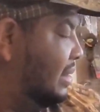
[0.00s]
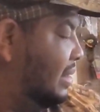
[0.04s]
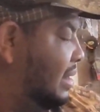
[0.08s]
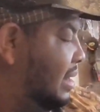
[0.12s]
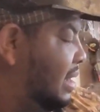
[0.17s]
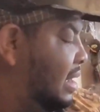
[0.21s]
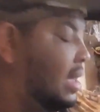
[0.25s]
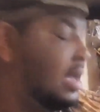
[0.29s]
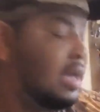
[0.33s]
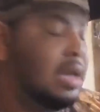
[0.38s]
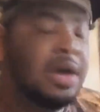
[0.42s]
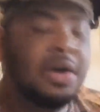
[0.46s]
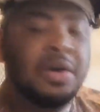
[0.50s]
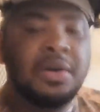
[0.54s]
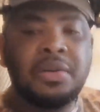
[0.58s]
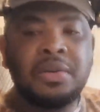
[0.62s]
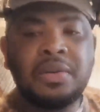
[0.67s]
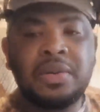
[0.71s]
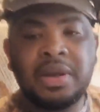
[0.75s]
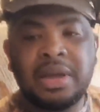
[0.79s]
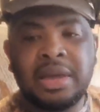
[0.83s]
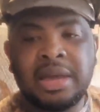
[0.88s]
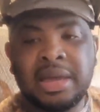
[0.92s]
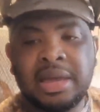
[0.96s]
a
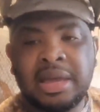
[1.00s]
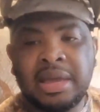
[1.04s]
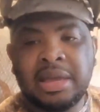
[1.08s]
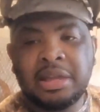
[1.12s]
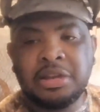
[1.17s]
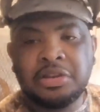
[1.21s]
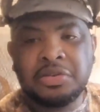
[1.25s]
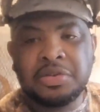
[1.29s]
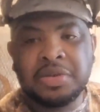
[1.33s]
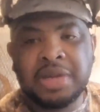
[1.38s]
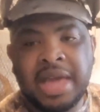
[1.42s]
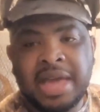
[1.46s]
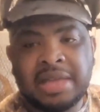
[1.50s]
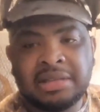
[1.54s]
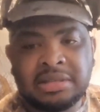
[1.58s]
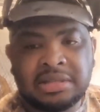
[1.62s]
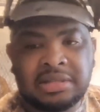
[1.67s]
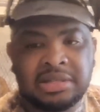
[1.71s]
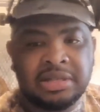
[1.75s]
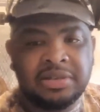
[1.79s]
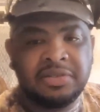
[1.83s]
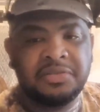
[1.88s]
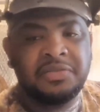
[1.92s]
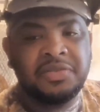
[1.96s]
go, and you guys will
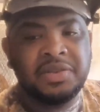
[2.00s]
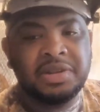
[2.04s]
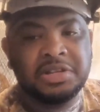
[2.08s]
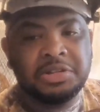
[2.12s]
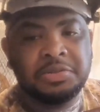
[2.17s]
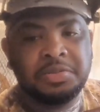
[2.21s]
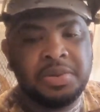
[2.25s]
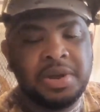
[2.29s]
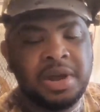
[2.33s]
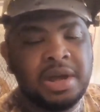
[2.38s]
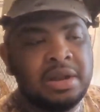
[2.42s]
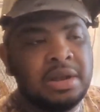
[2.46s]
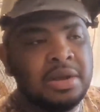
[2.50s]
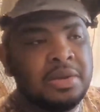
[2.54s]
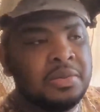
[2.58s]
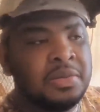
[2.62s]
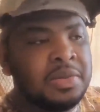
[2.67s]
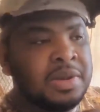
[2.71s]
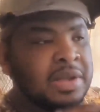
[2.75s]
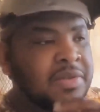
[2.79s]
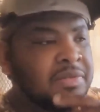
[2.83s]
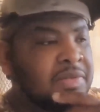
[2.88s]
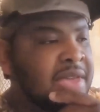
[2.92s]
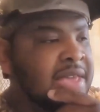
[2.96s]
see the finished product
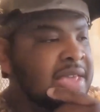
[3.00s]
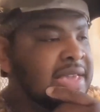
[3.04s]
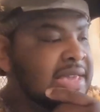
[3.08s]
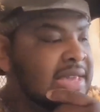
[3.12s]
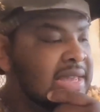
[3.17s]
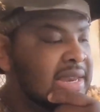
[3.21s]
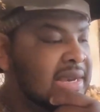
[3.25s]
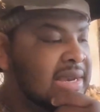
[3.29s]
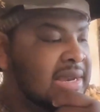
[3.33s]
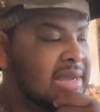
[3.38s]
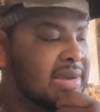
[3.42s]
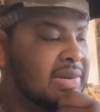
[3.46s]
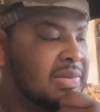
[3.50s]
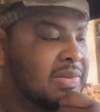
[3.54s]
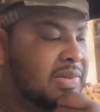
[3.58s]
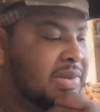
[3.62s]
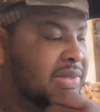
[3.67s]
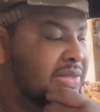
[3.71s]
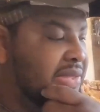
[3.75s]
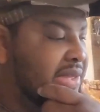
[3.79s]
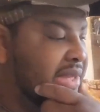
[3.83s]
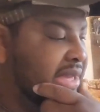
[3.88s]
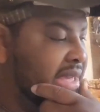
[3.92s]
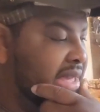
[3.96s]
whenever I get done
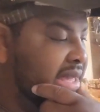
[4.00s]
with it,